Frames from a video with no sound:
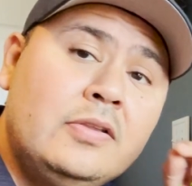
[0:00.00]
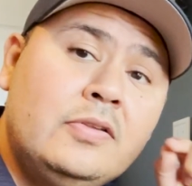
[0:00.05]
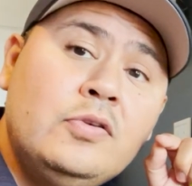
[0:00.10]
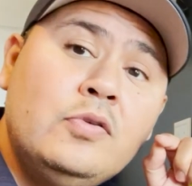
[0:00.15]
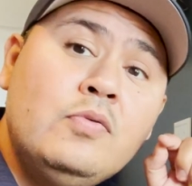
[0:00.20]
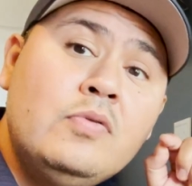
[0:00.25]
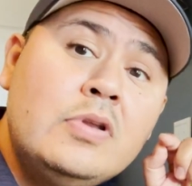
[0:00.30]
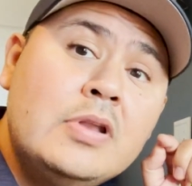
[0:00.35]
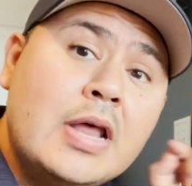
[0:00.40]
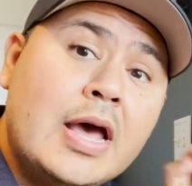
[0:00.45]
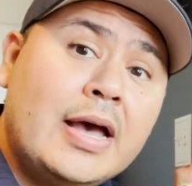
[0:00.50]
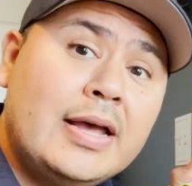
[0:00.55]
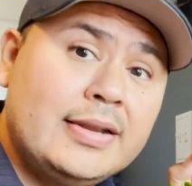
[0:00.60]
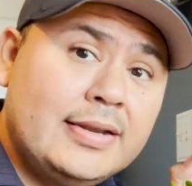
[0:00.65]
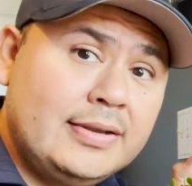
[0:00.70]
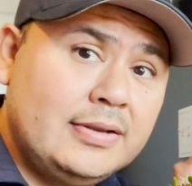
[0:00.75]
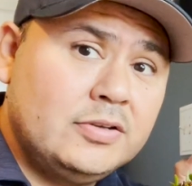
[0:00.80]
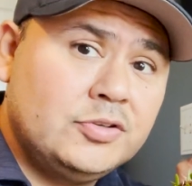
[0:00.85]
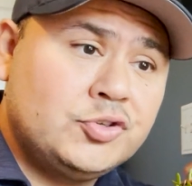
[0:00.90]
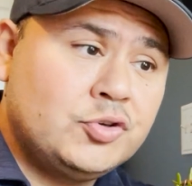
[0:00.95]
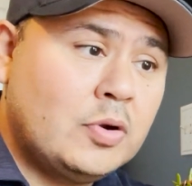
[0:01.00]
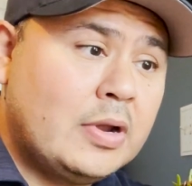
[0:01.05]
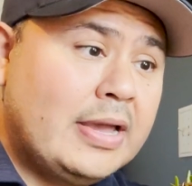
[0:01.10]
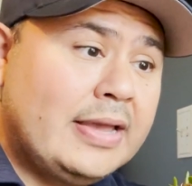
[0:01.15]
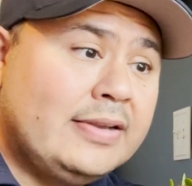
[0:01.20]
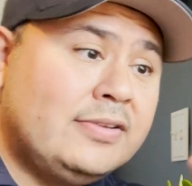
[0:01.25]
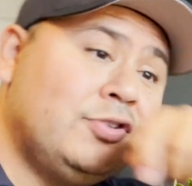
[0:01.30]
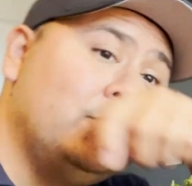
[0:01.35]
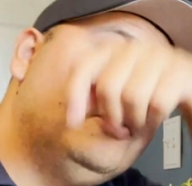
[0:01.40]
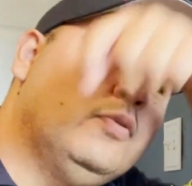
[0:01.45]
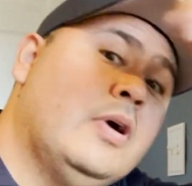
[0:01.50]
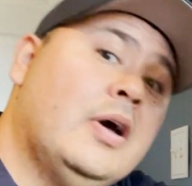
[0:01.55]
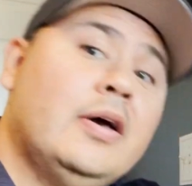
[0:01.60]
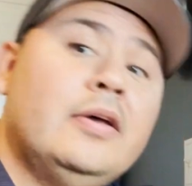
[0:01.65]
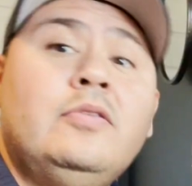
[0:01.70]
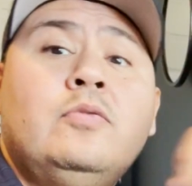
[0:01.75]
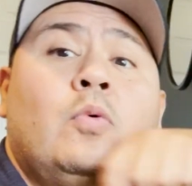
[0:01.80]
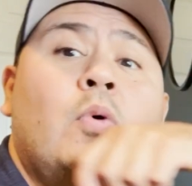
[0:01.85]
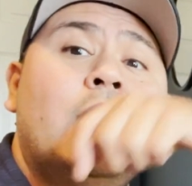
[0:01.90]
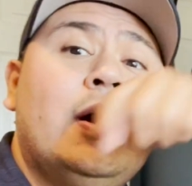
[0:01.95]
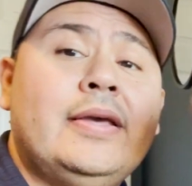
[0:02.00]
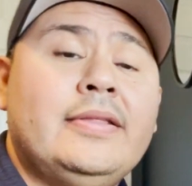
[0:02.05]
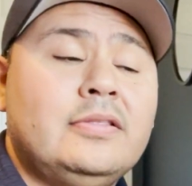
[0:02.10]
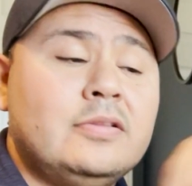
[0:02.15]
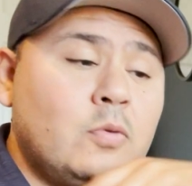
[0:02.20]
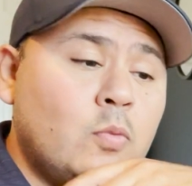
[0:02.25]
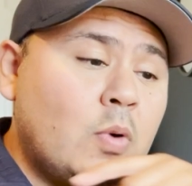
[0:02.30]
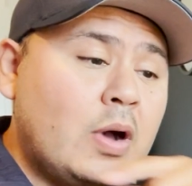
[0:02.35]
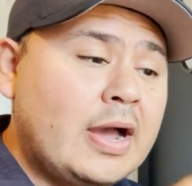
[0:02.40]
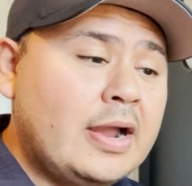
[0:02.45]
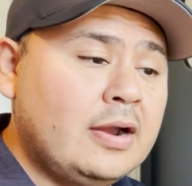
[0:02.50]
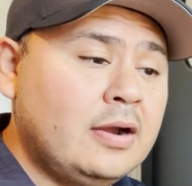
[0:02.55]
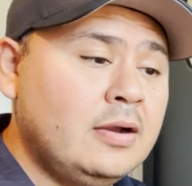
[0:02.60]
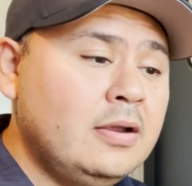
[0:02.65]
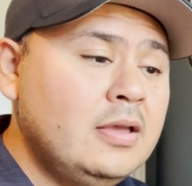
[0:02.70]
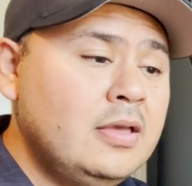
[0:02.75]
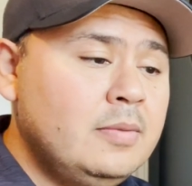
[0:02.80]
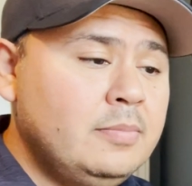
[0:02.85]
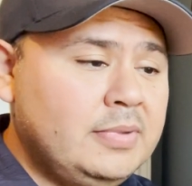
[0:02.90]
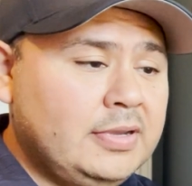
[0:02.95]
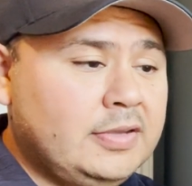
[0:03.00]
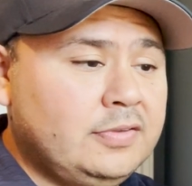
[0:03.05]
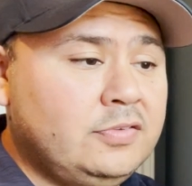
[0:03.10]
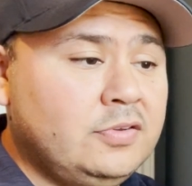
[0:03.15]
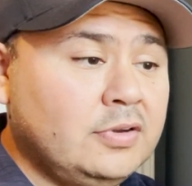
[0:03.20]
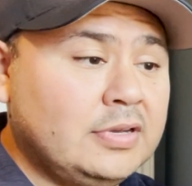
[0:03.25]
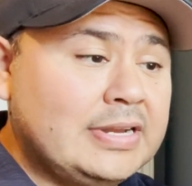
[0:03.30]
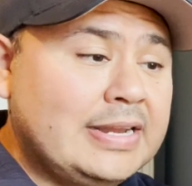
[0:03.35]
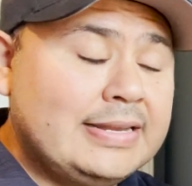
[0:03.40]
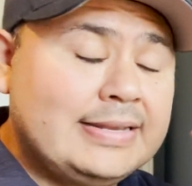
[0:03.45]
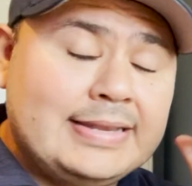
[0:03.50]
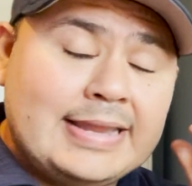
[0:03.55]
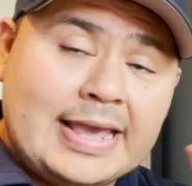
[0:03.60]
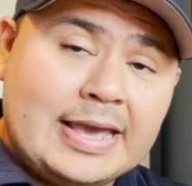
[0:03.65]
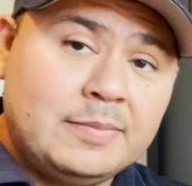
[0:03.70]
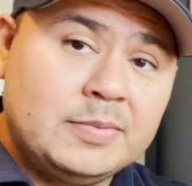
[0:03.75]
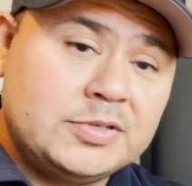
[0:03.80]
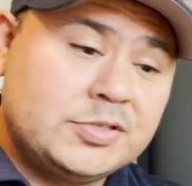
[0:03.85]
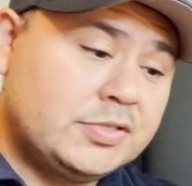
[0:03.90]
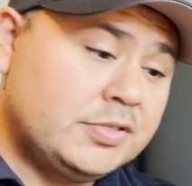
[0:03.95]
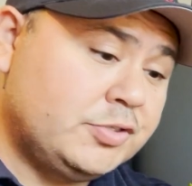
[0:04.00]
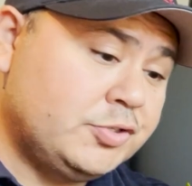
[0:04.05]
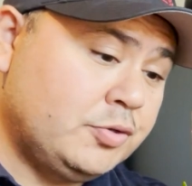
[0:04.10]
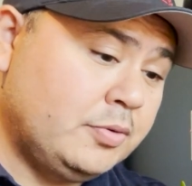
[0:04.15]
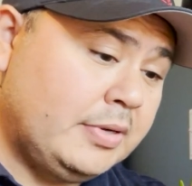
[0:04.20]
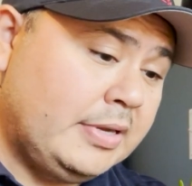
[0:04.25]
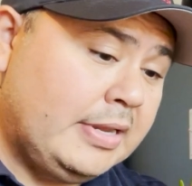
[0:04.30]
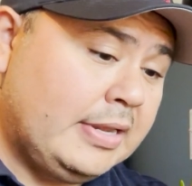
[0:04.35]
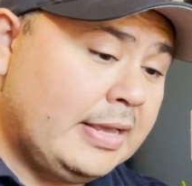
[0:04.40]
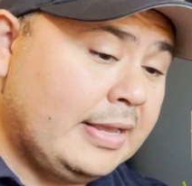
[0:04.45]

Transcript: Do not try to unwind the wire because you're going to damage the tree.